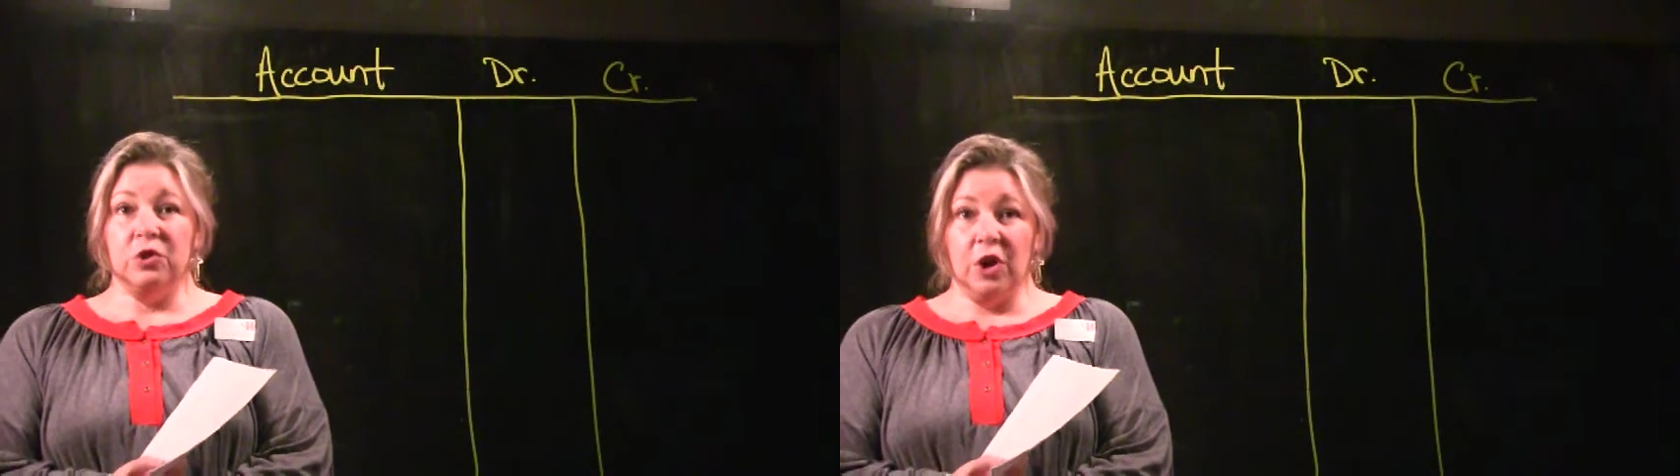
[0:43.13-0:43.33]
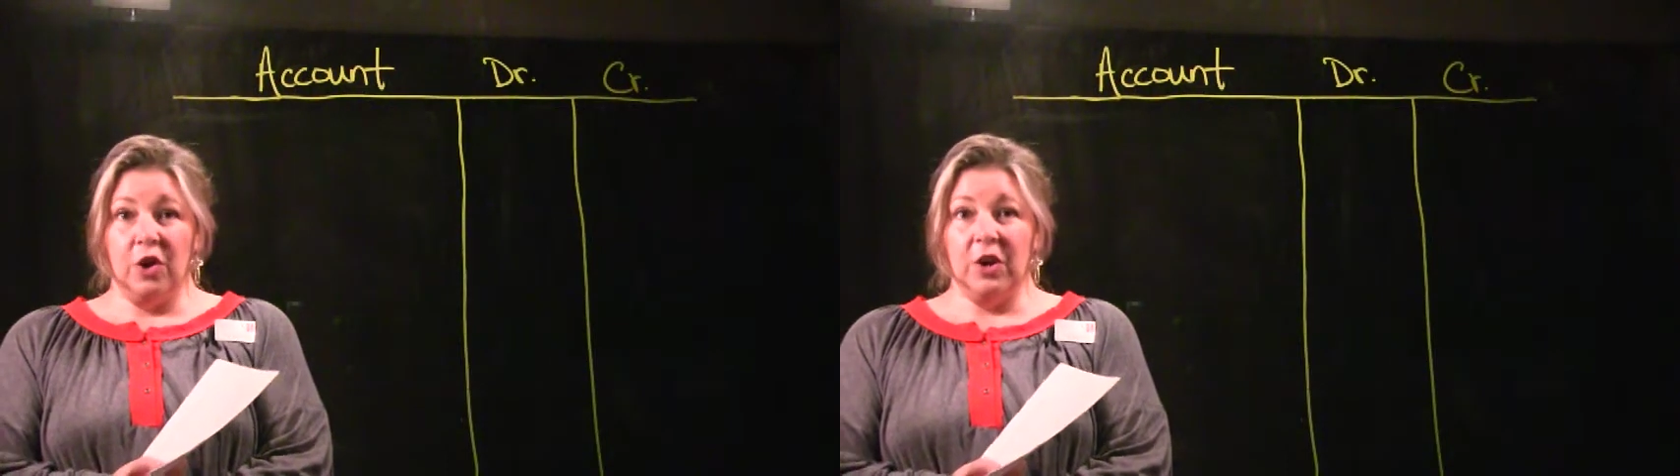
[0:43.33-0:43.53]

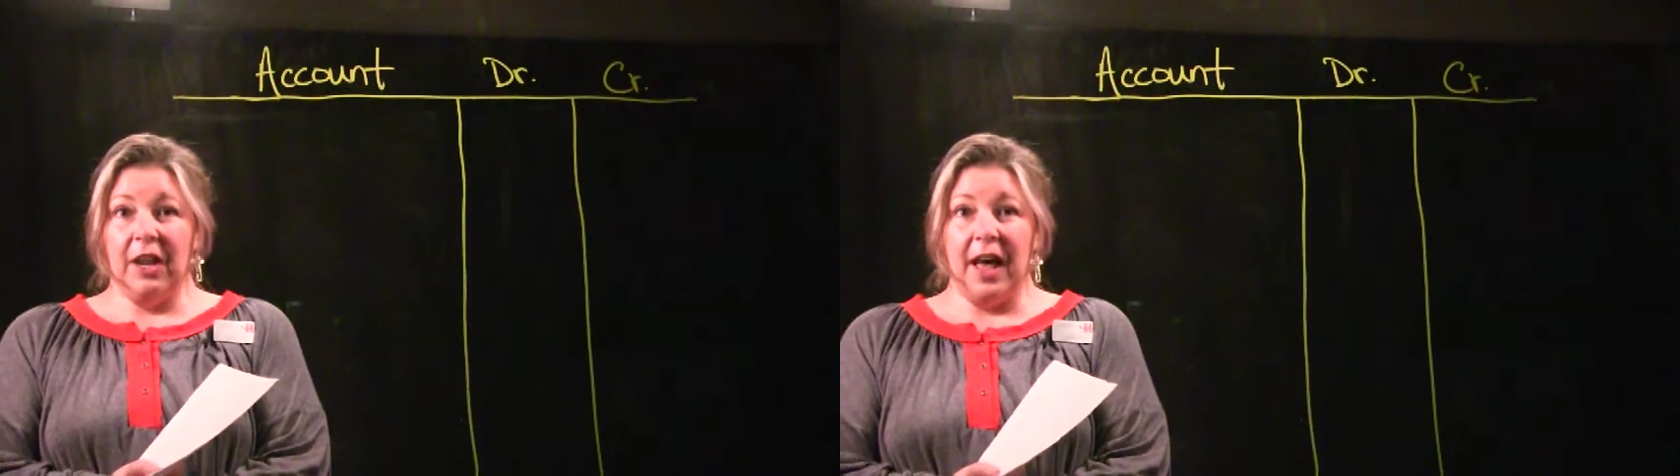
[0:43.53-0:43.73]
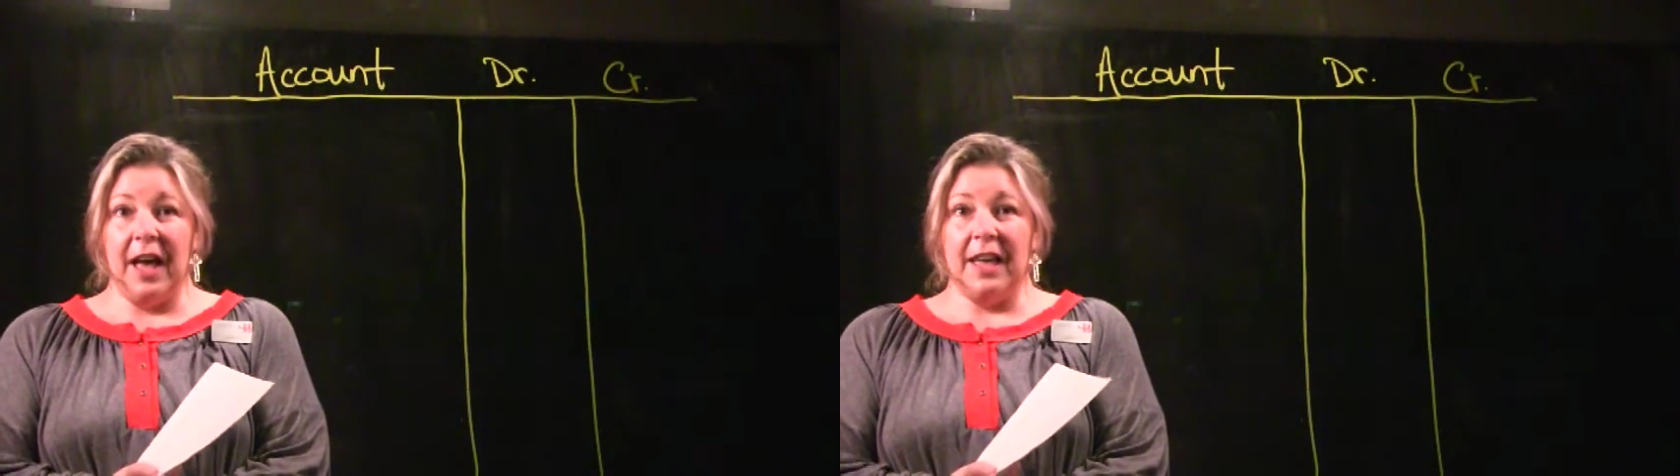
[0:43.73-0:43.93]

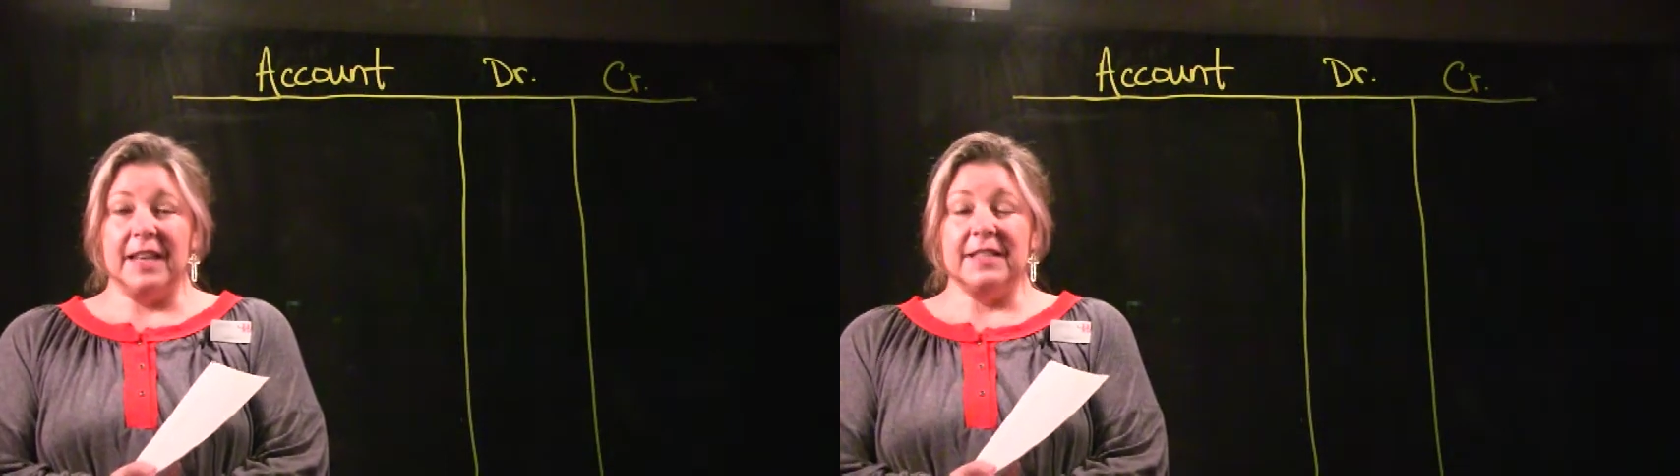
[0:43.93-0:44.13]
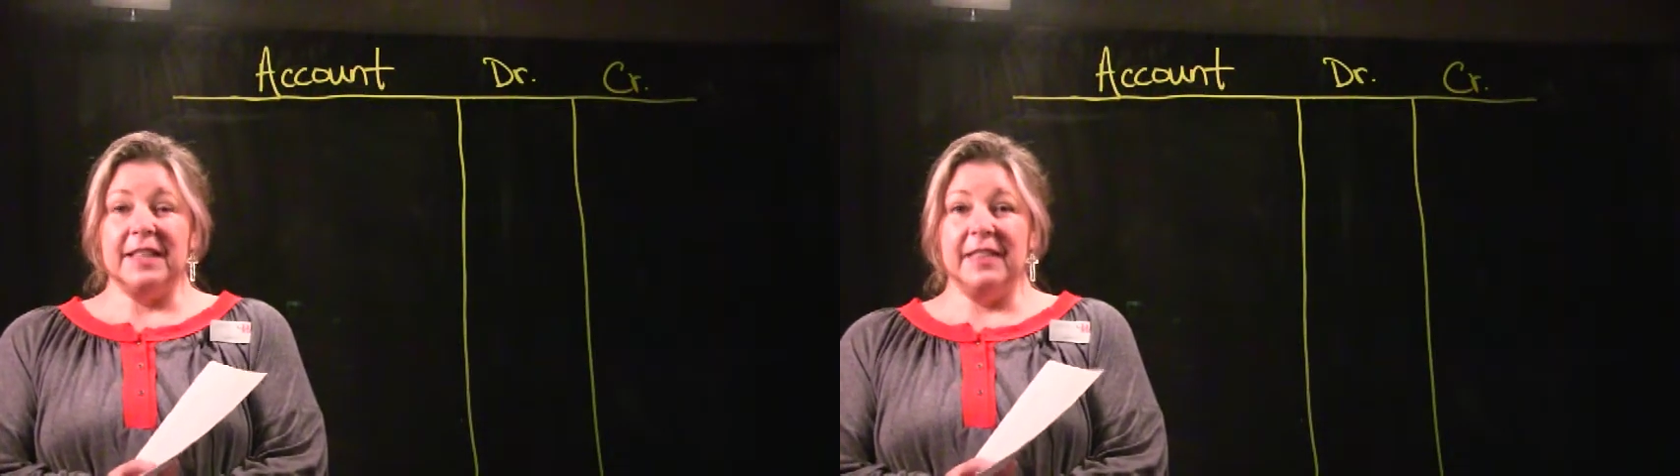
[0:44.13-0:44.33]

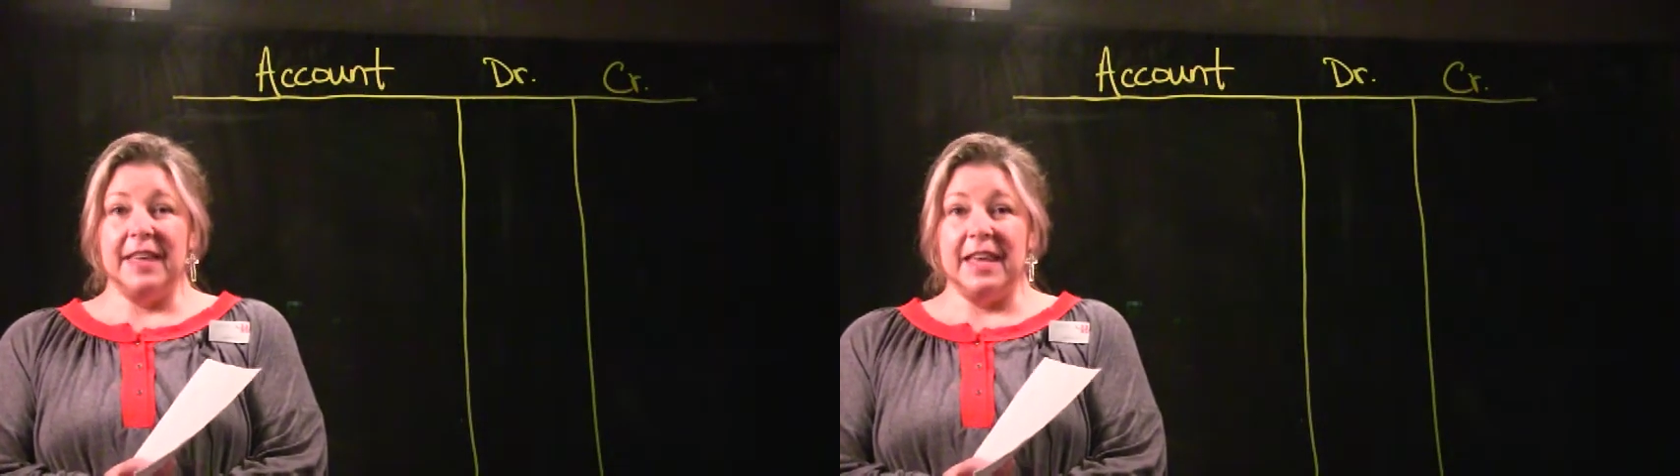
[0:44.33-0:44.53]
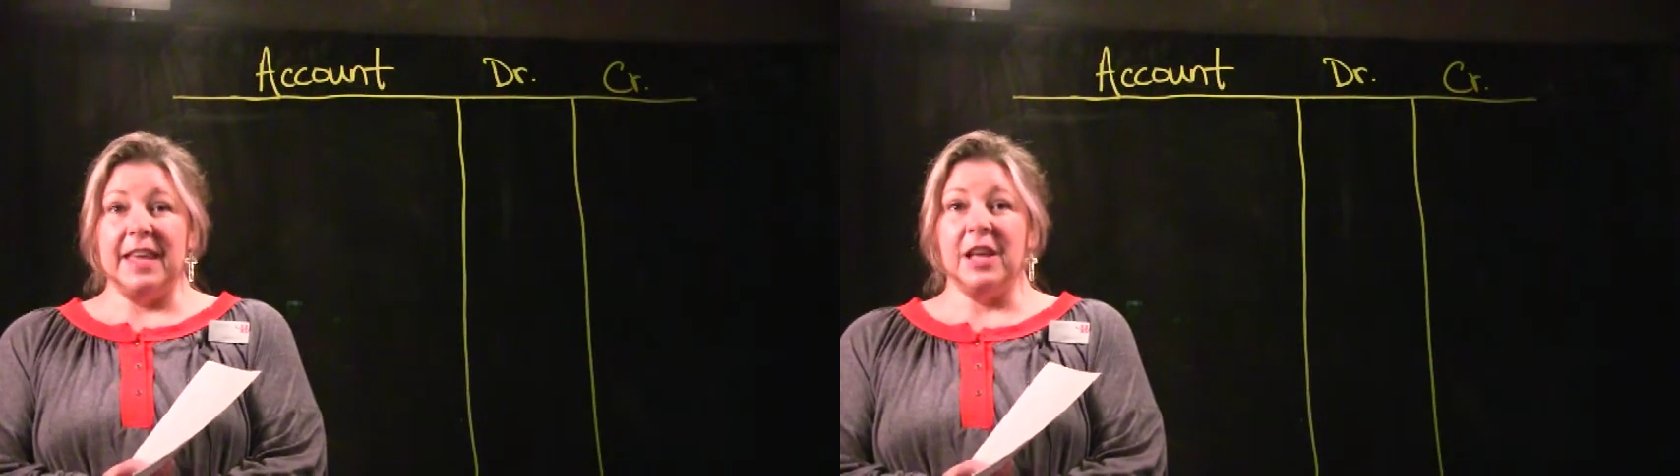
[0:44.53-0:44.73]
journalize the